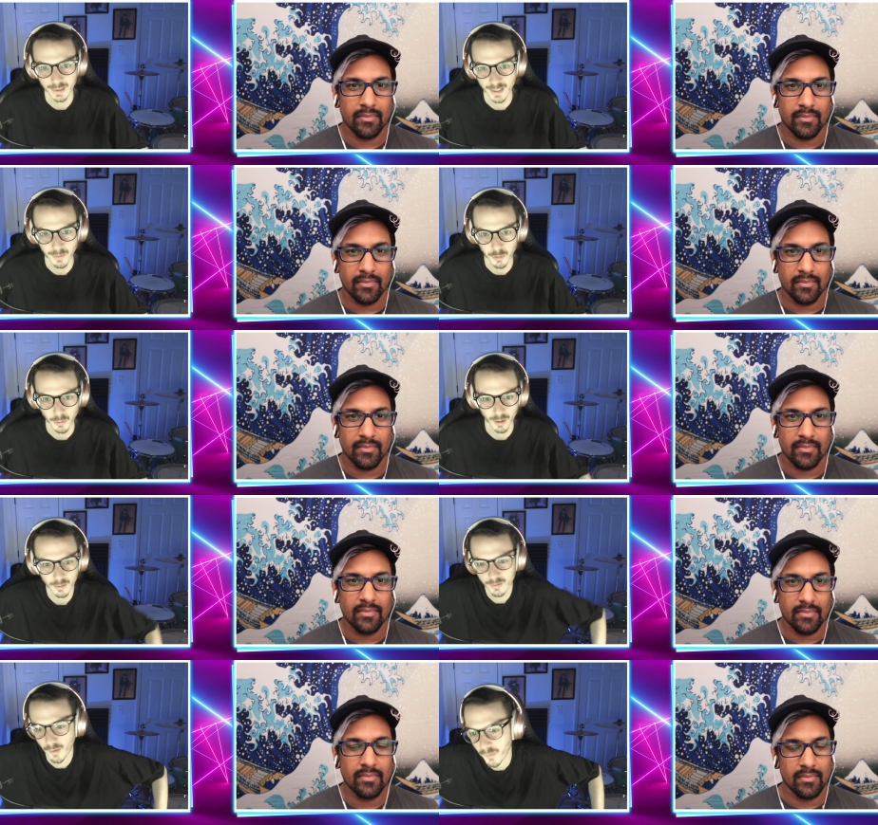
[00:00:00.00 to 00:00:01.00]
Speaker 1: seen that in the
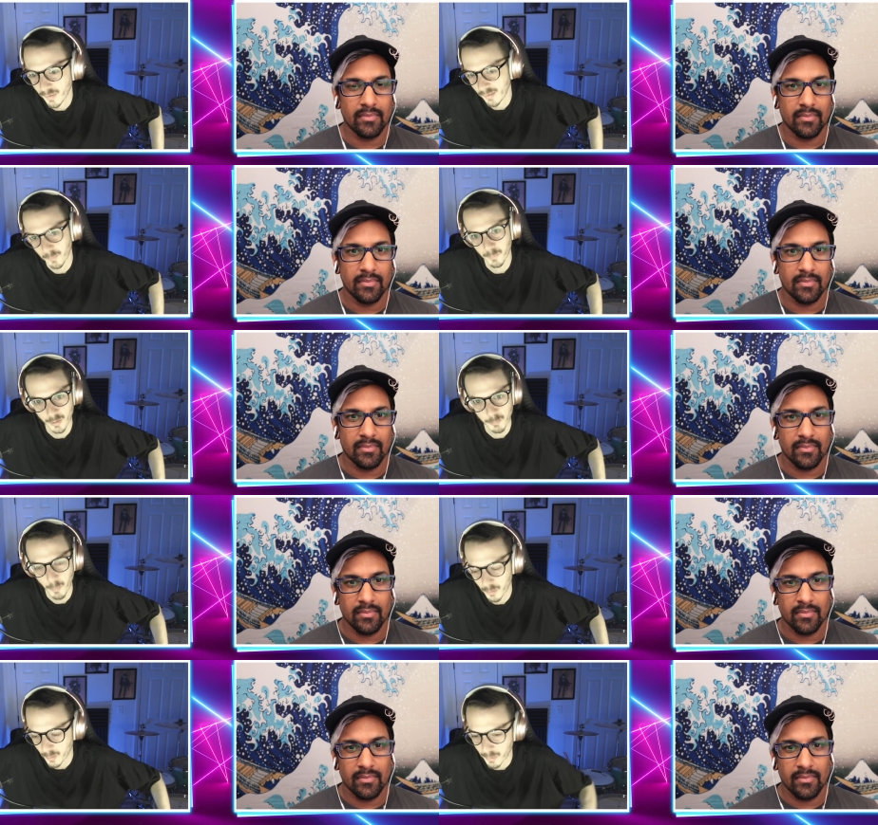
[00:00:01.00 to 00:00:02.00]
trailer, so this isn't really
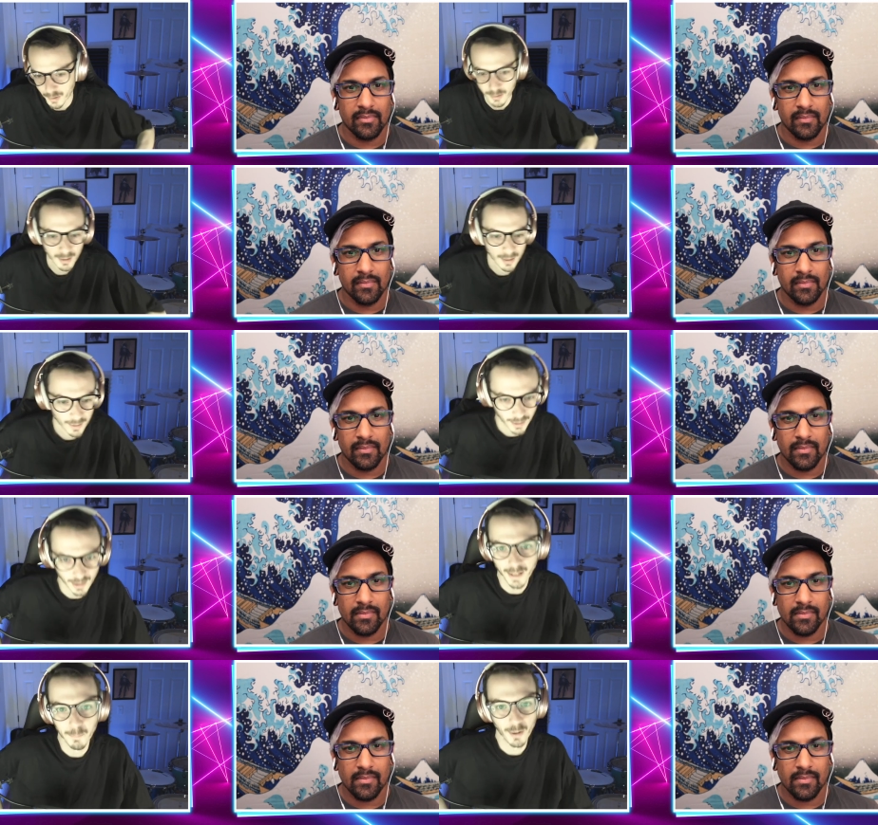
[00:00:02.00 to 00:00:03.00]
spoiler, but
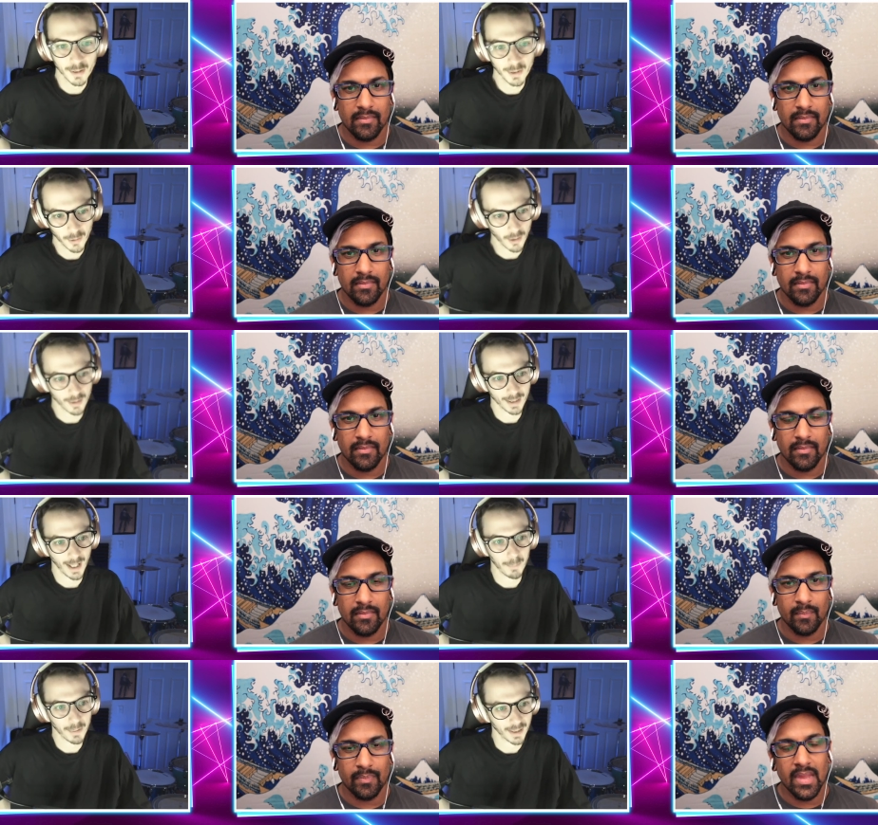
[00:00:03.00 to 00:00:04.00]
a lot of Mario Karting
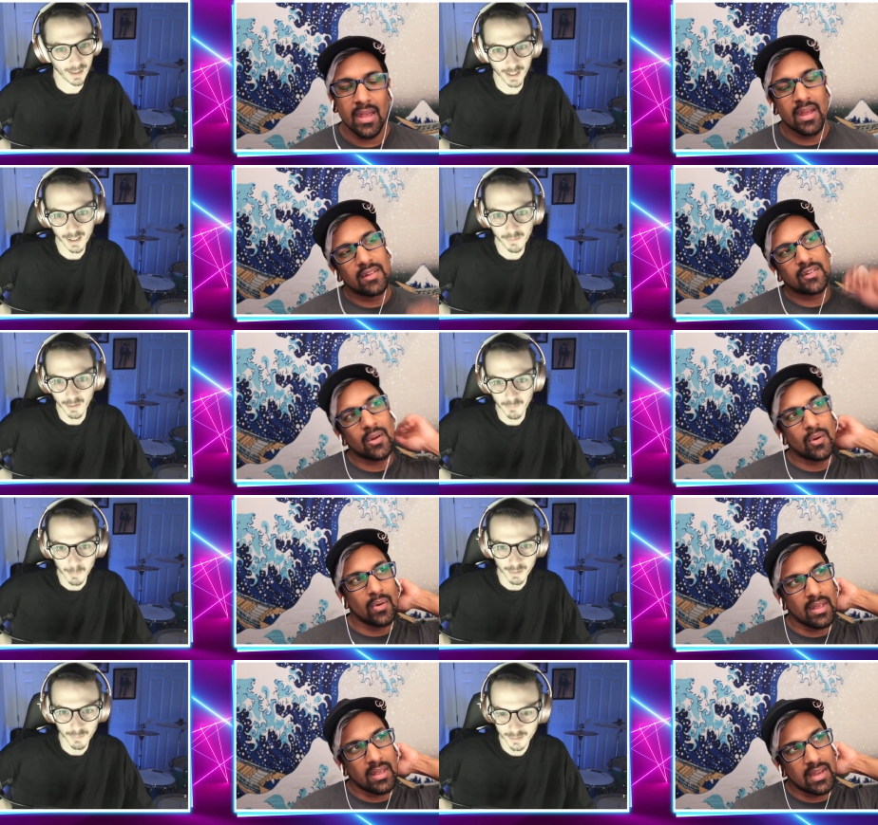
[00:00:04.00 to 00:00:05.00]
happening and all that.
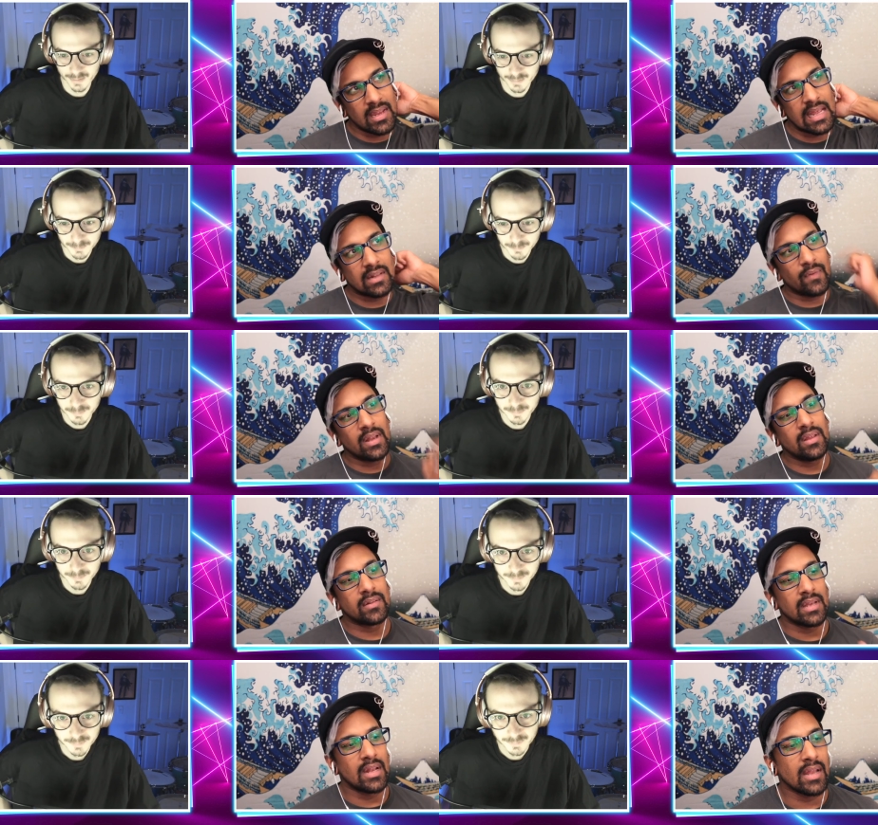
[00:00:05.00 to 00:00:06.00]
So uh, it, it's funny
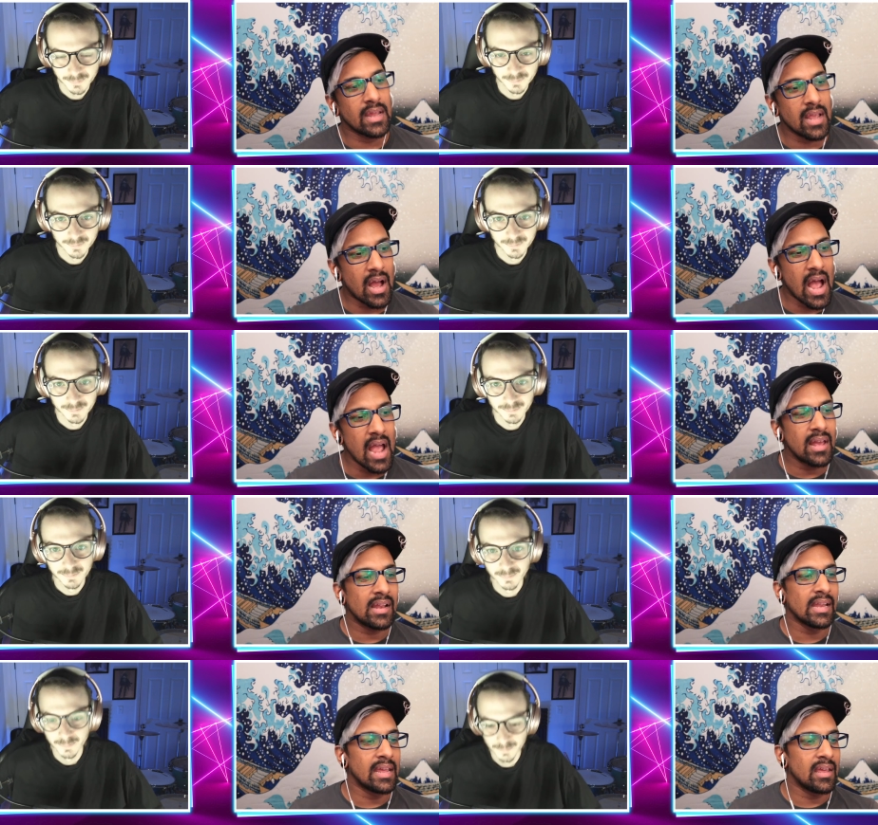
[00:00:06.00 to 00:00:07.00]
you say
Speaker 2: that. Like I
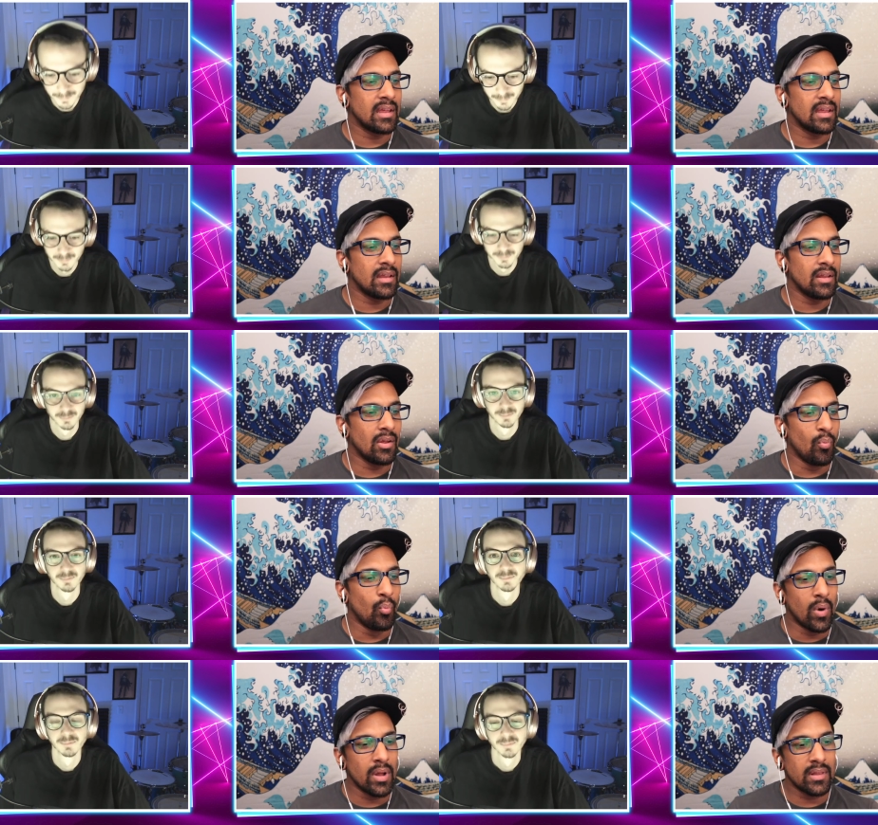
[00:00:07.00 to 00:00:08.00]
like
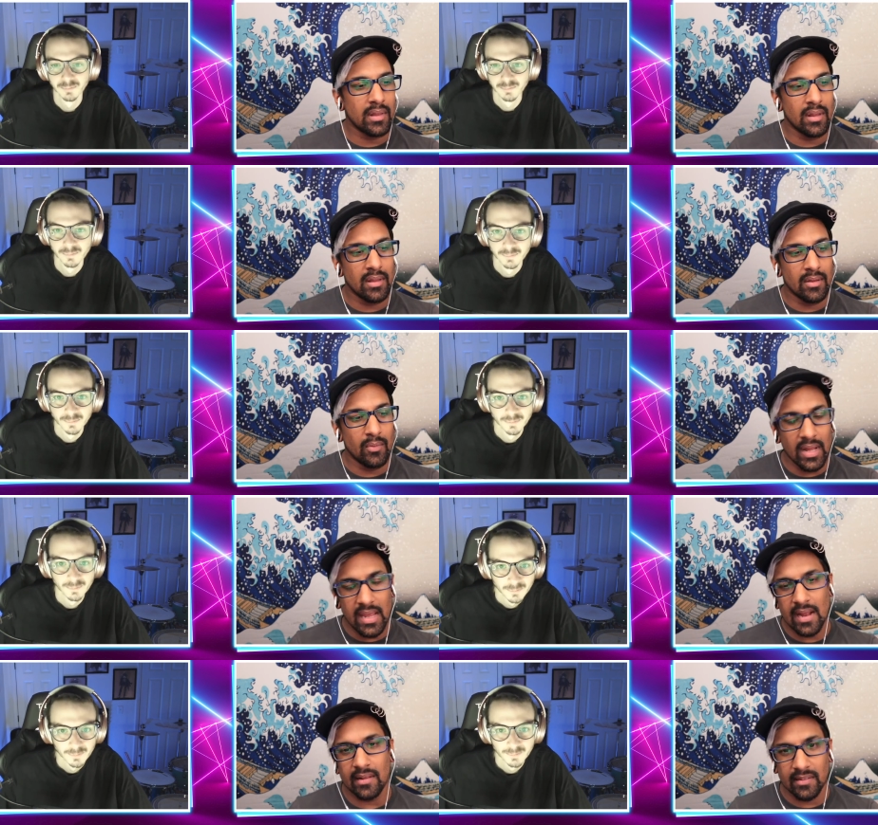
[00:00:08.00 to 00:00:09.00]
what what I
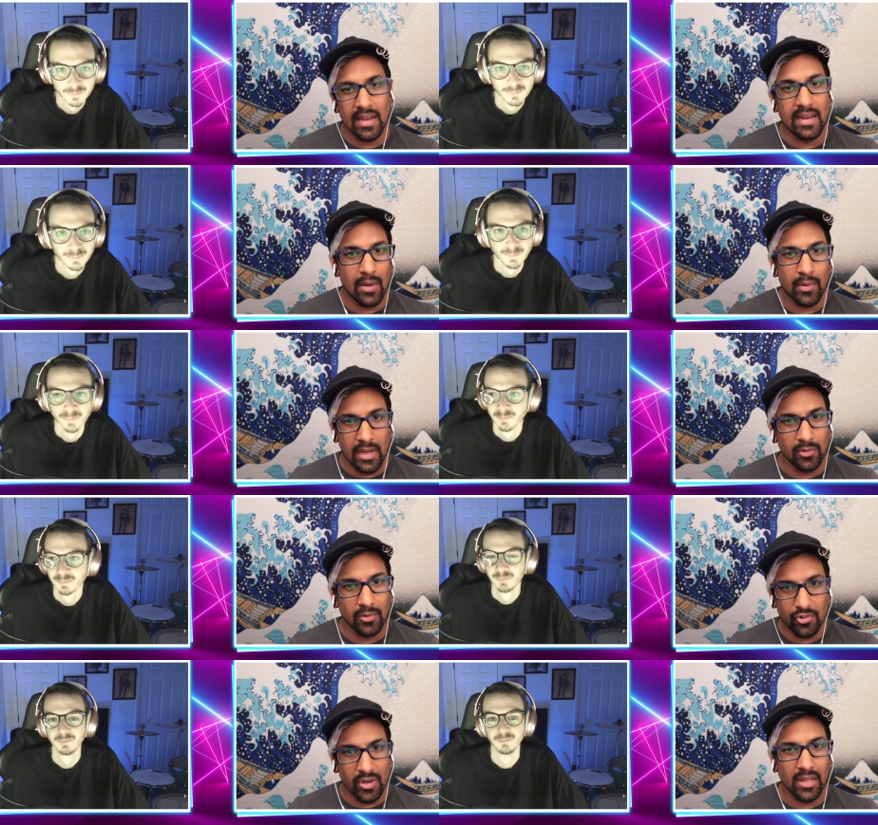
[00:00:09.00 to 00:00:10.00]
can't stand nowadays
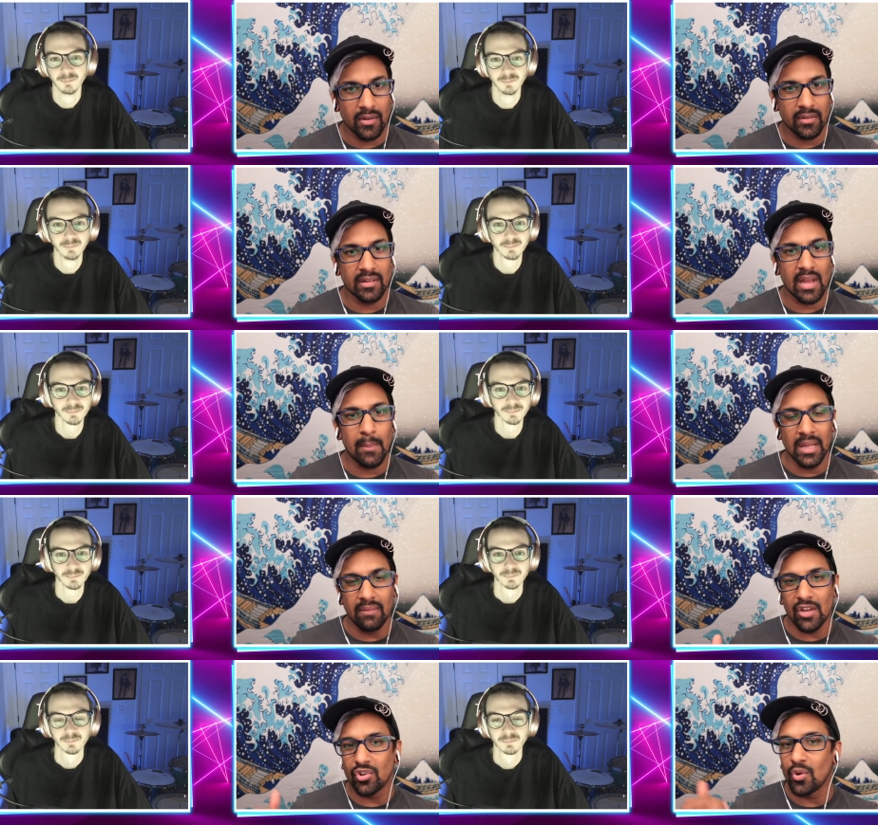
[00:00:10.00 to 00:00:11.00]
with trailers is I
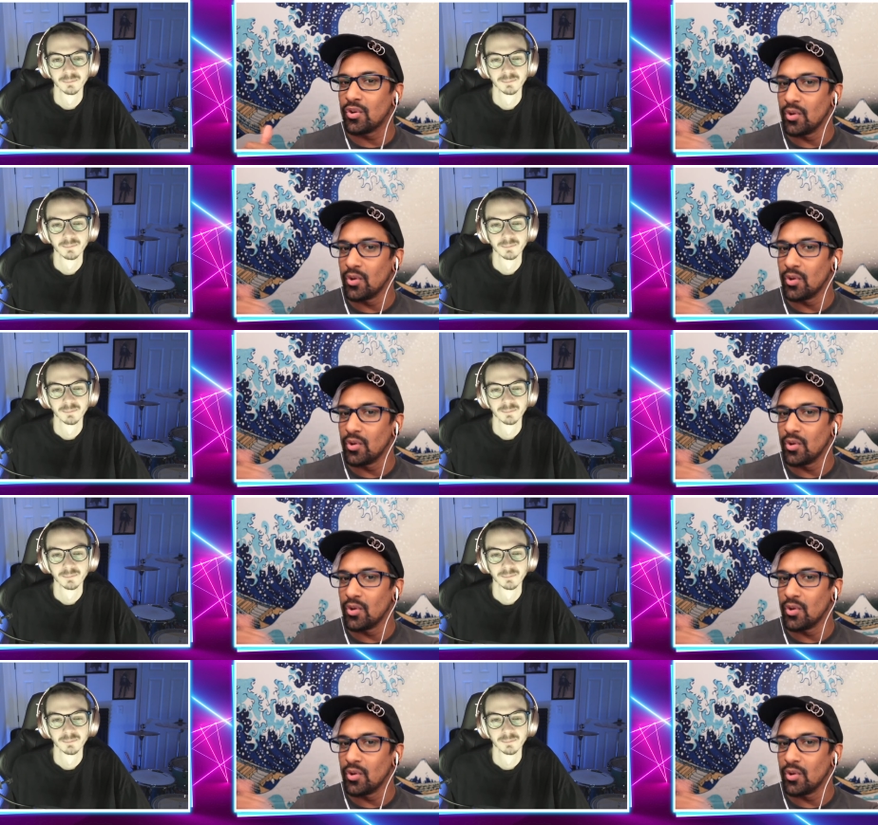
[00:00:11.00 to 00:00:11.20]
believe they show